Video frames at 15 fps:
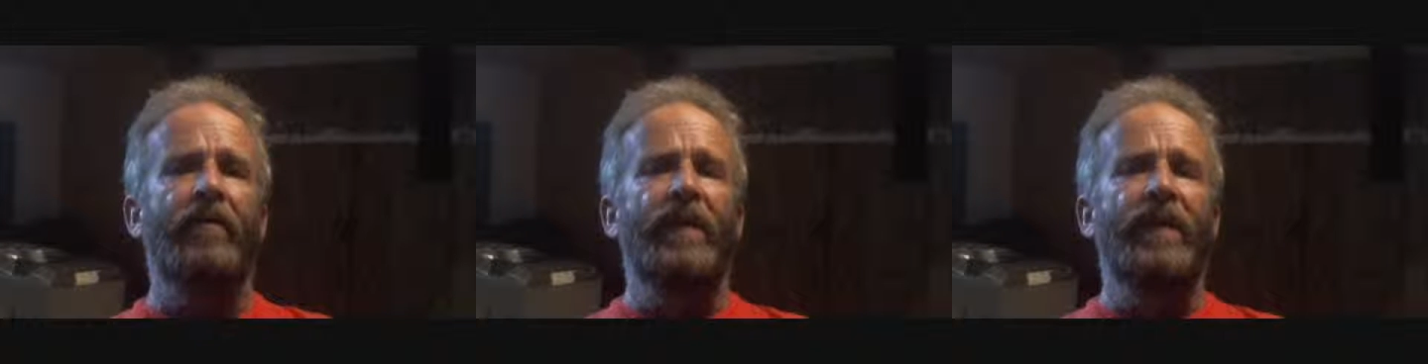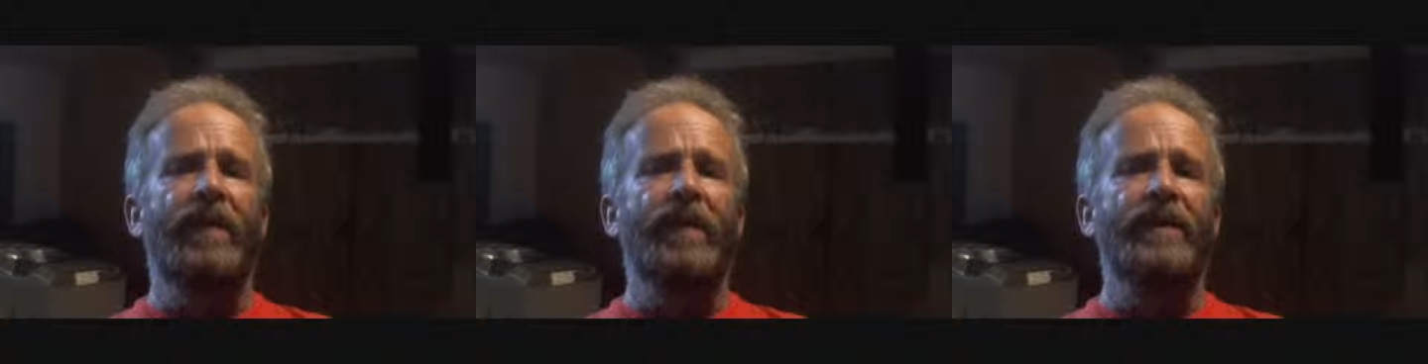
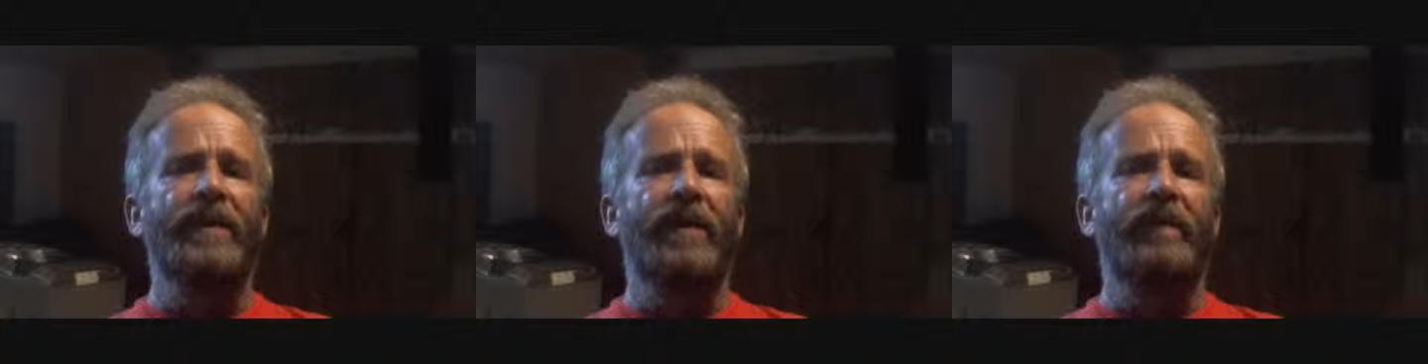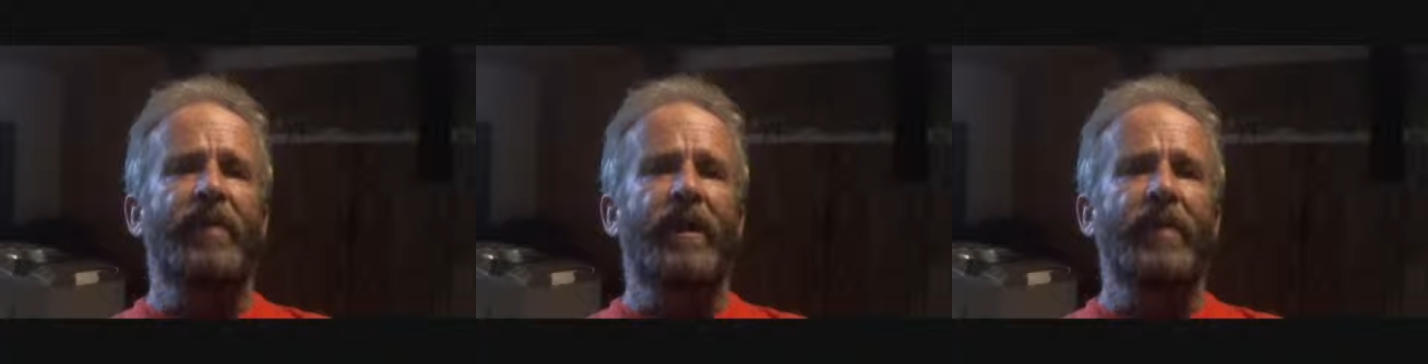because
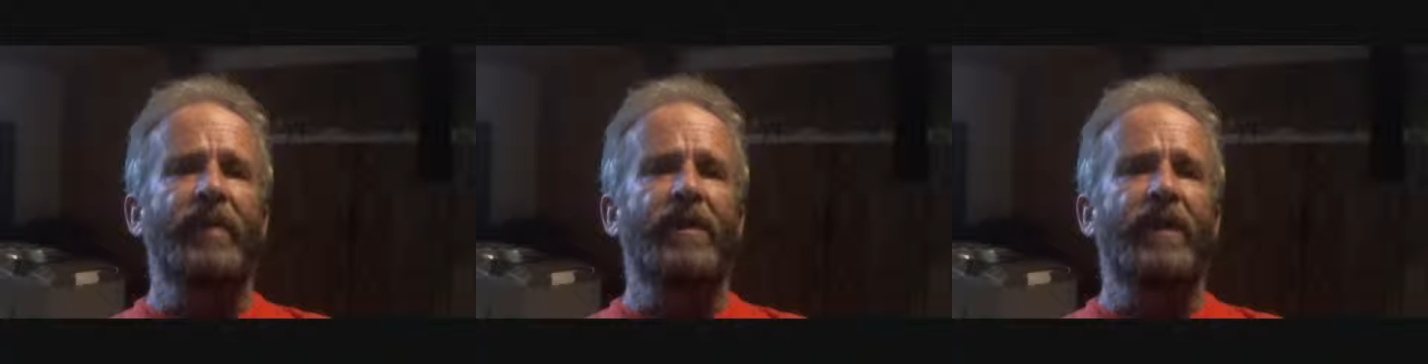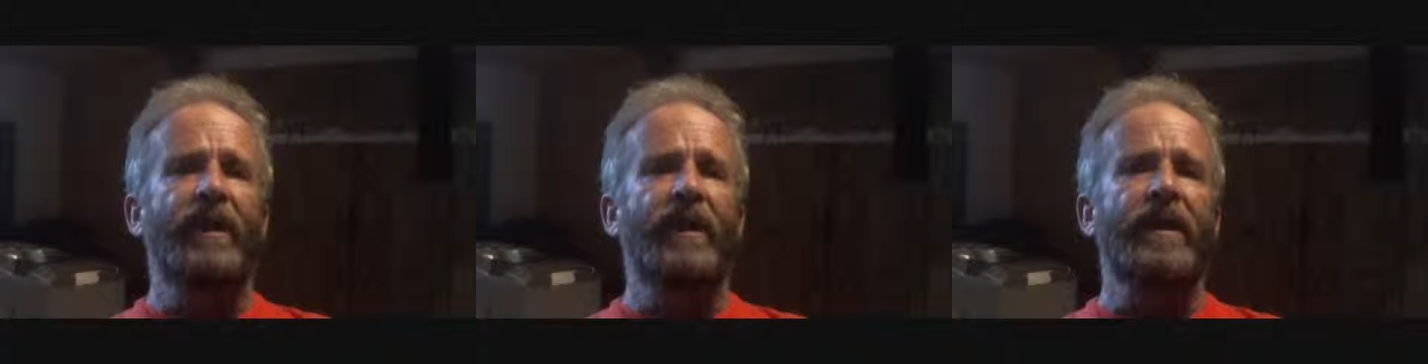he
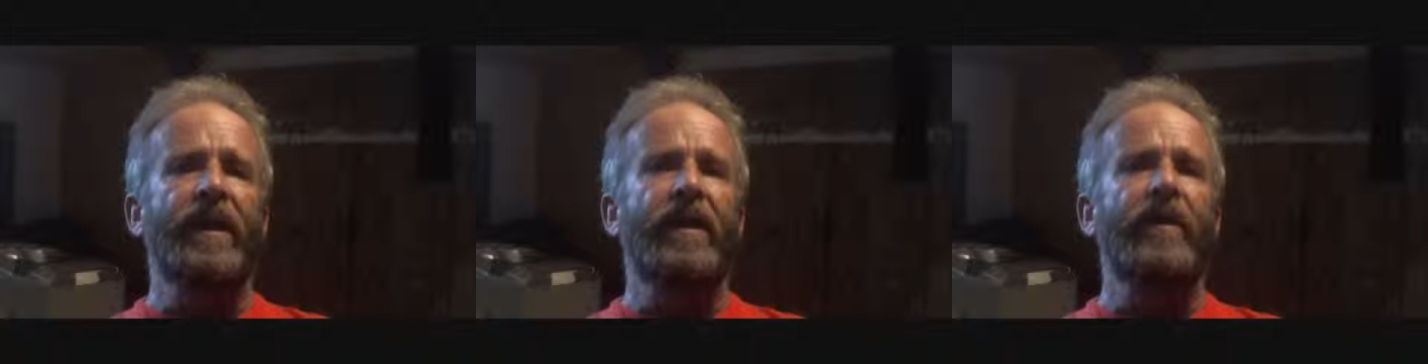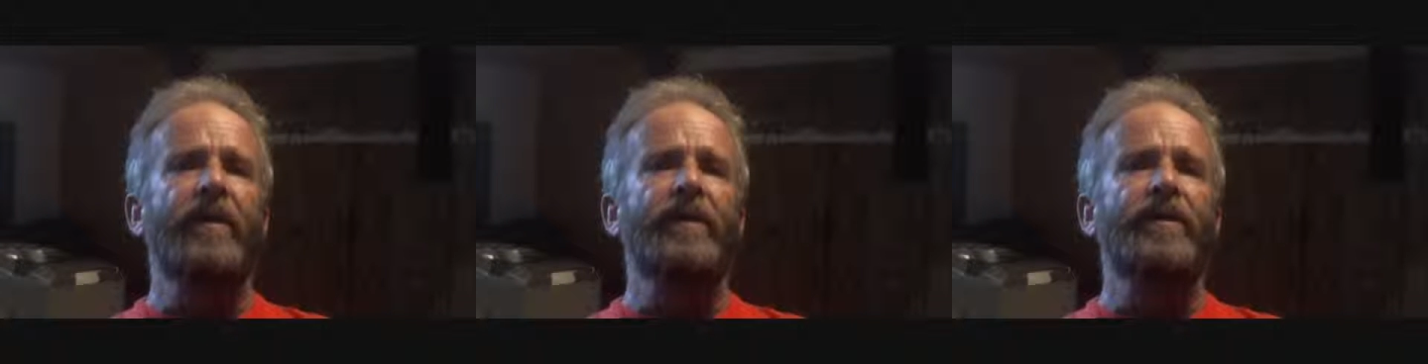personally
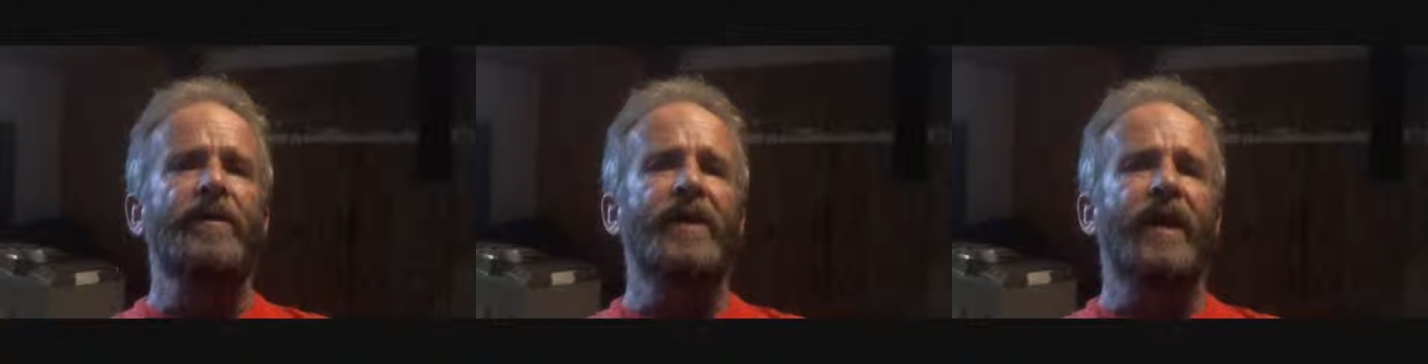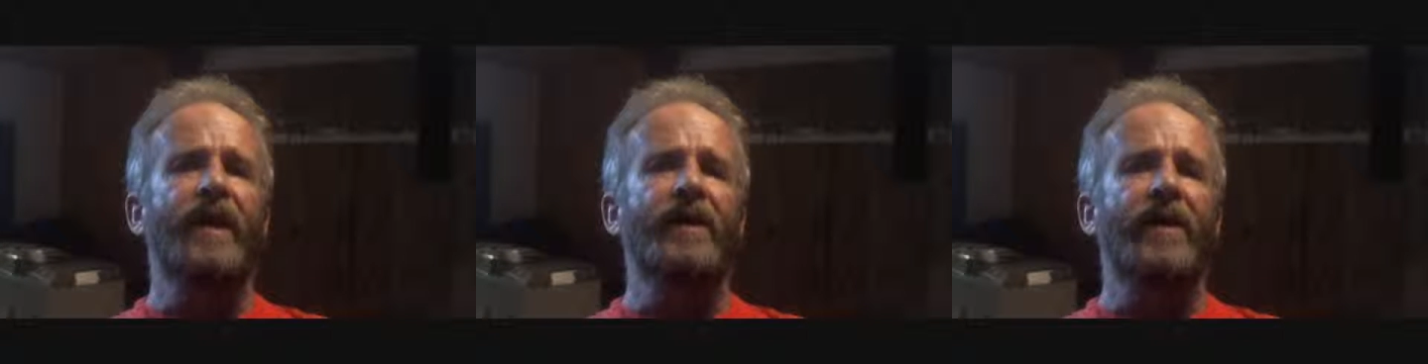
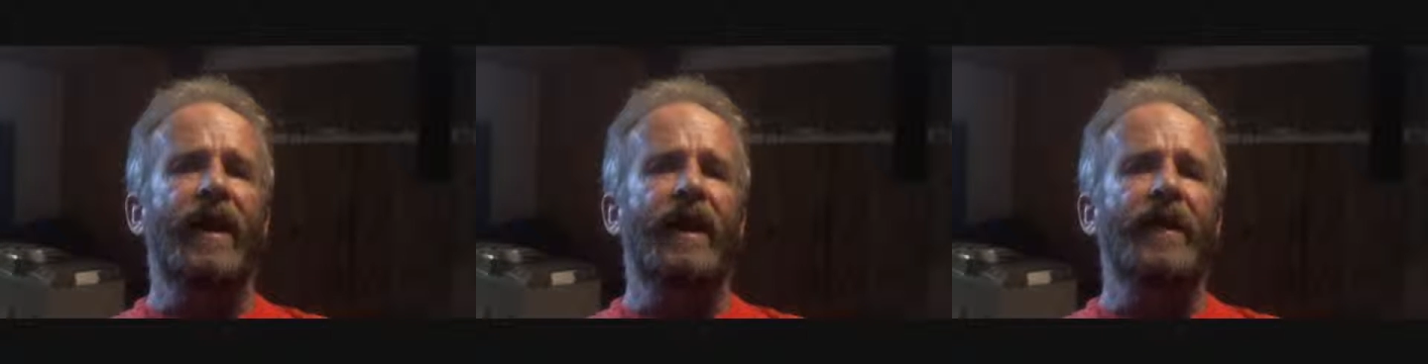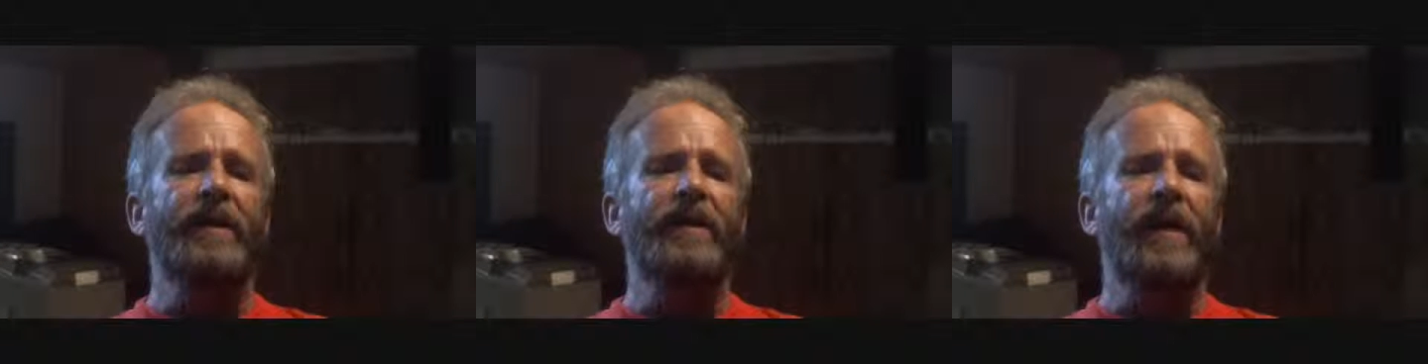knows Keith
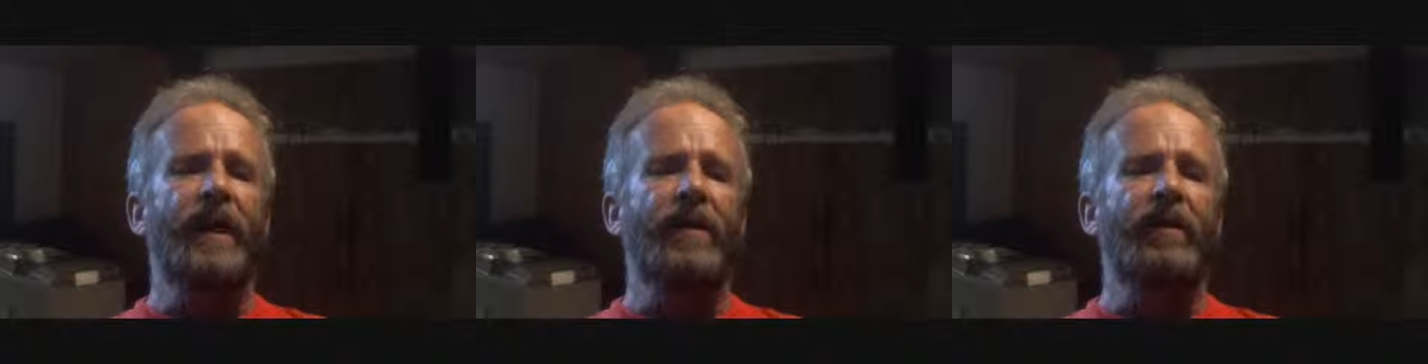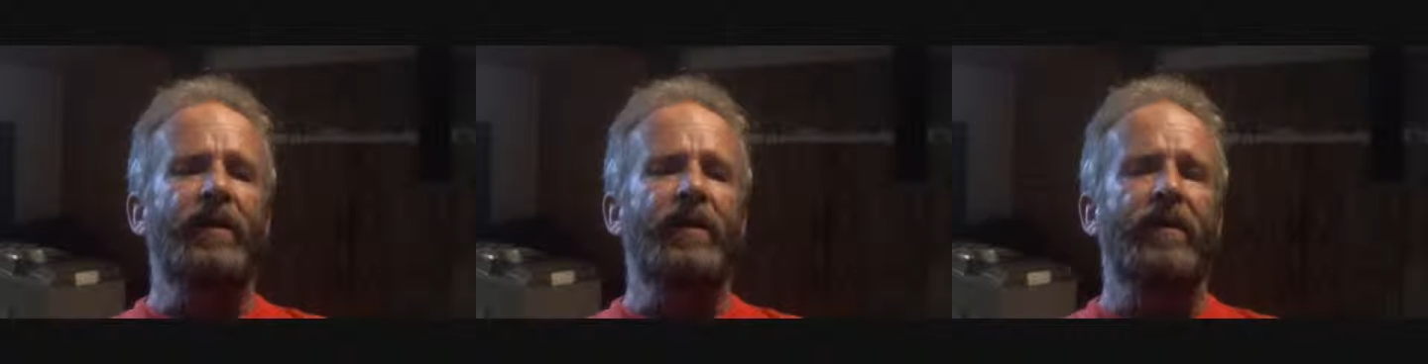
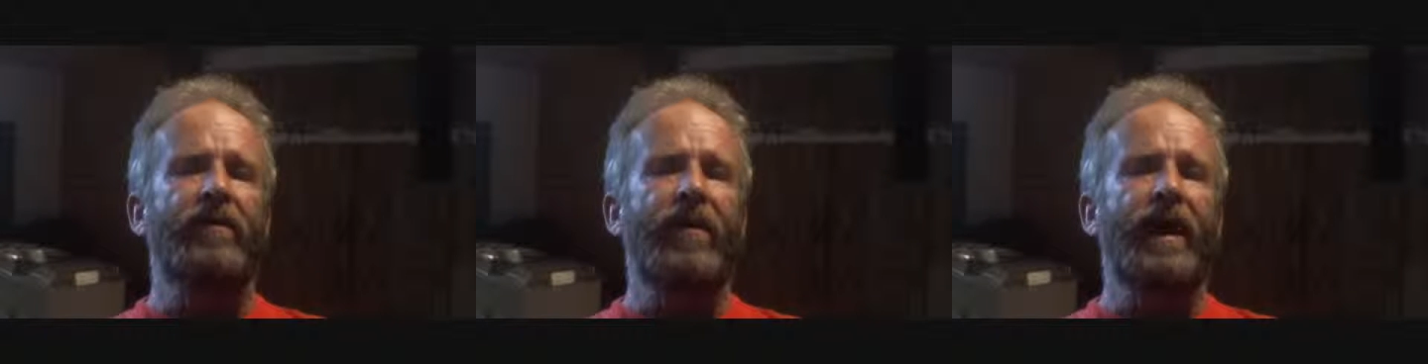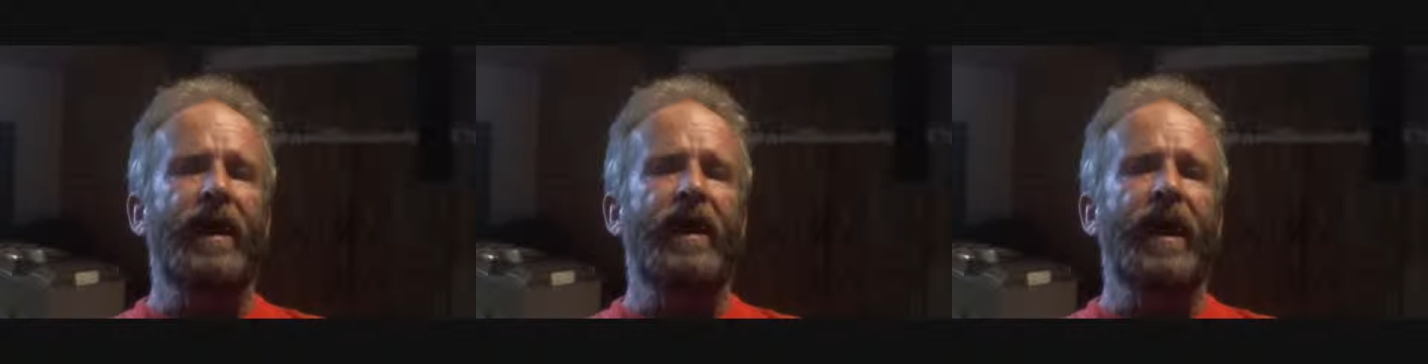Alexander
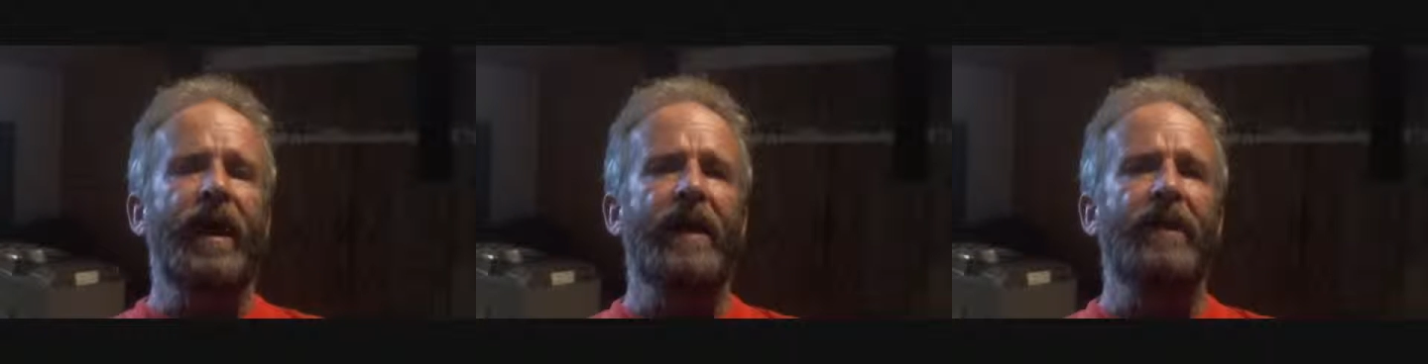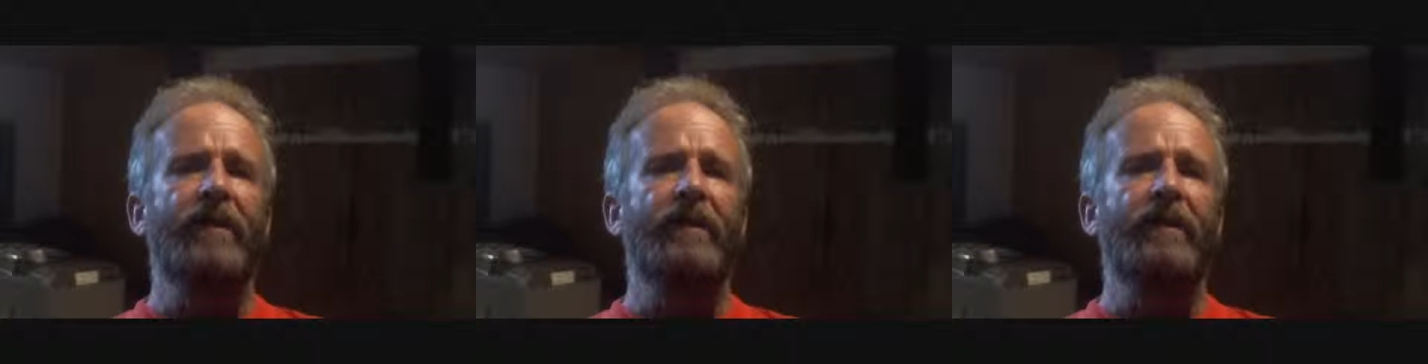and Mike
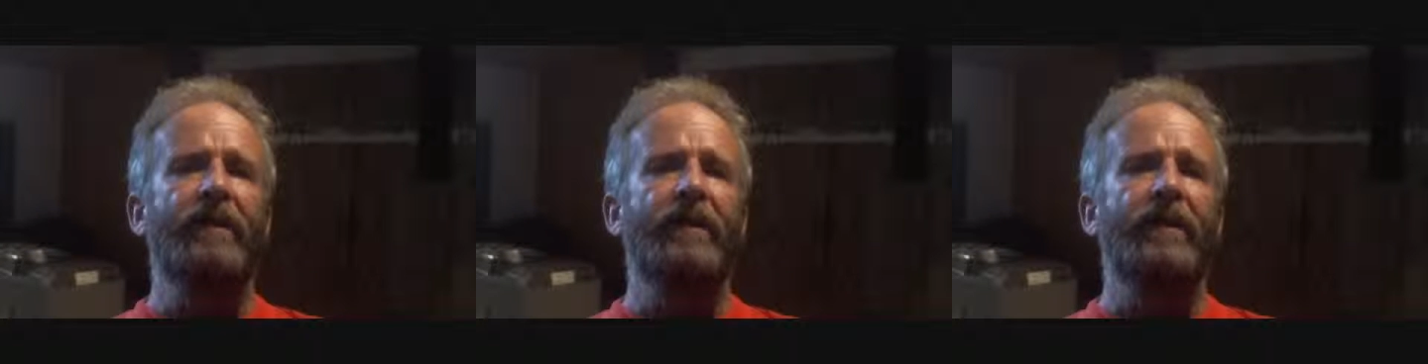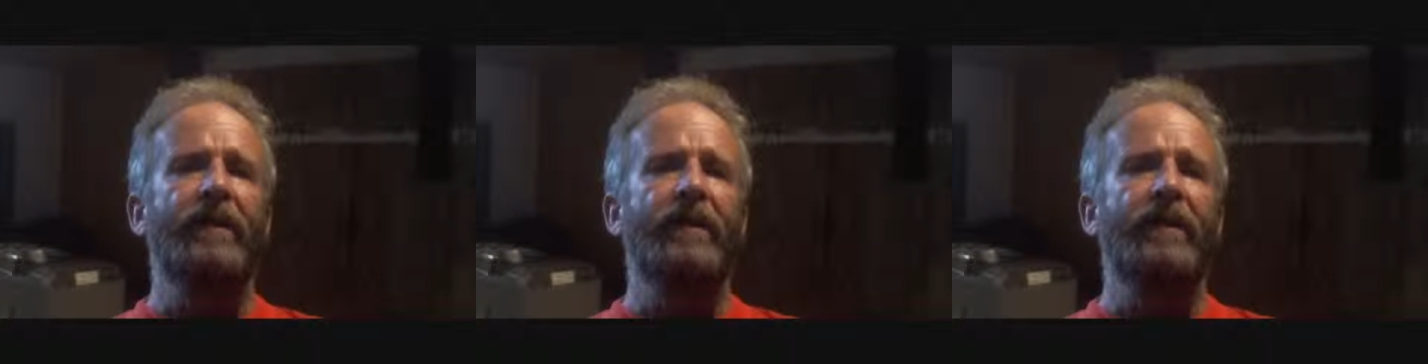Hayden.